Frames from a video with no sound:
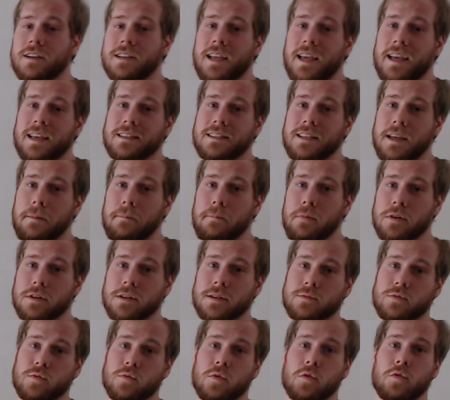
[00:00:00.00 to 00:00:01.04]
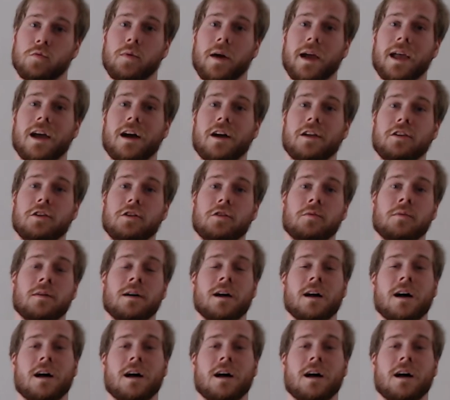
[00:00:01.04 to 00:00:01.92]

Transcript: handstand push-ups will weigh on you